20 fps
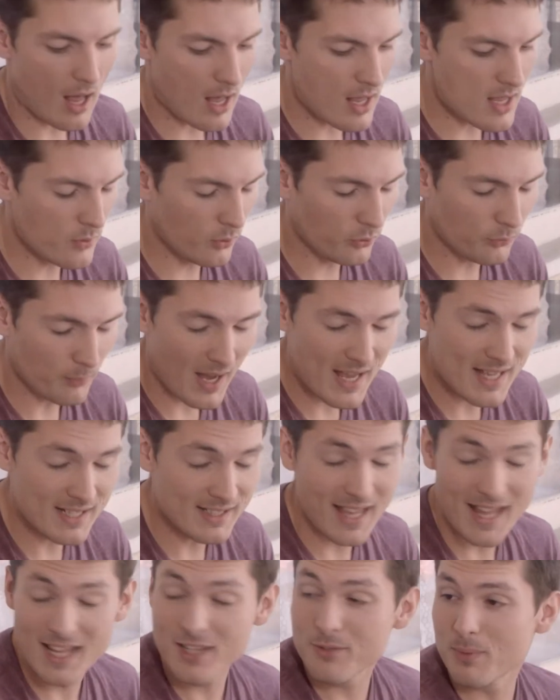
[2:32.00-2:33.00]
It was my
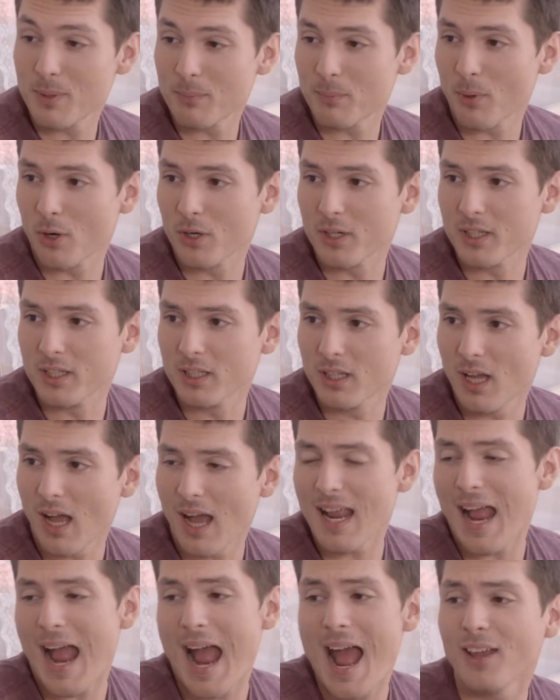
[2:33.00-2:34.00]
engagement party.
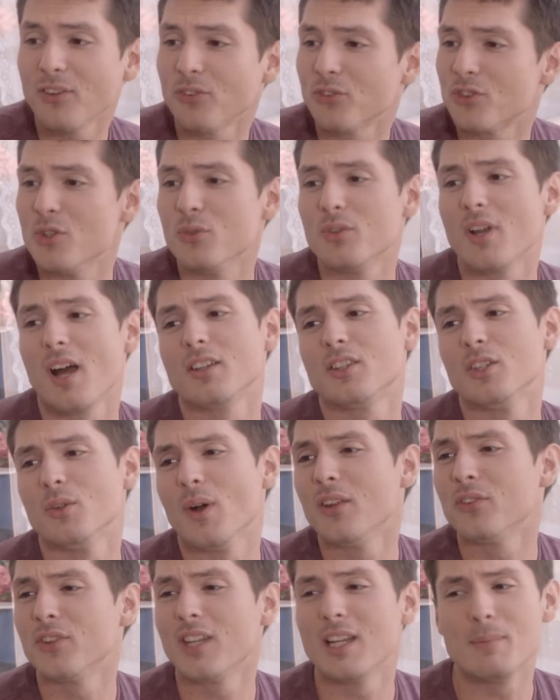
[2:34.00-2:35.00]
I asked you not to. I
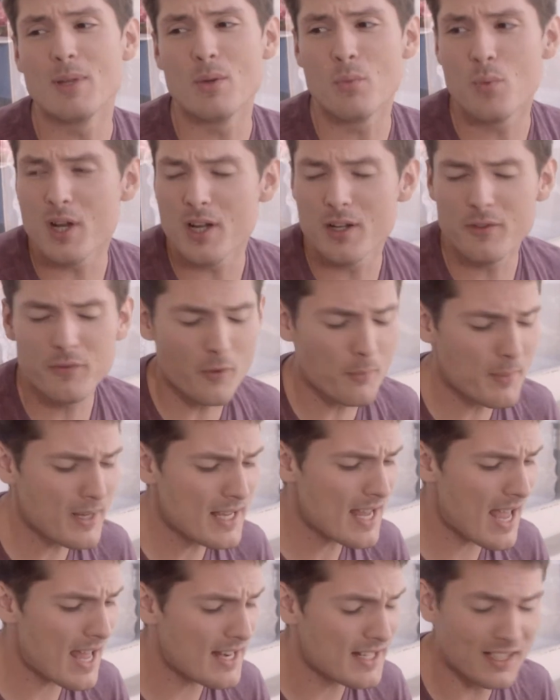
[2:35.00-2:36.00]
said it'd be weird for
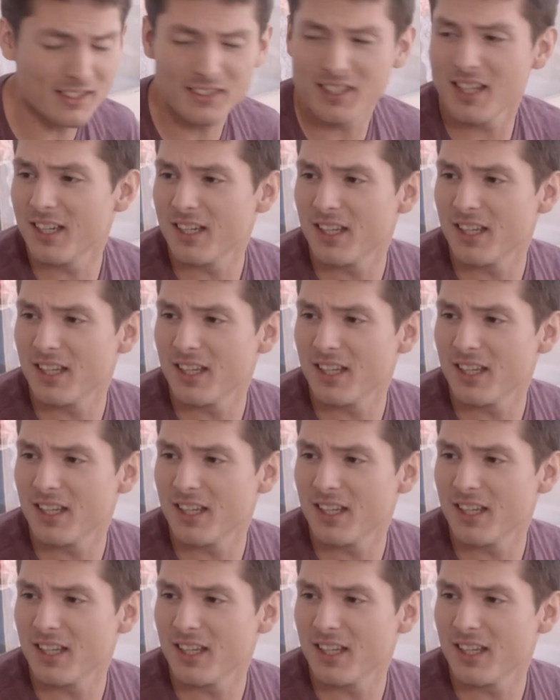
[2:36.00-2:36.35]
me, and you did it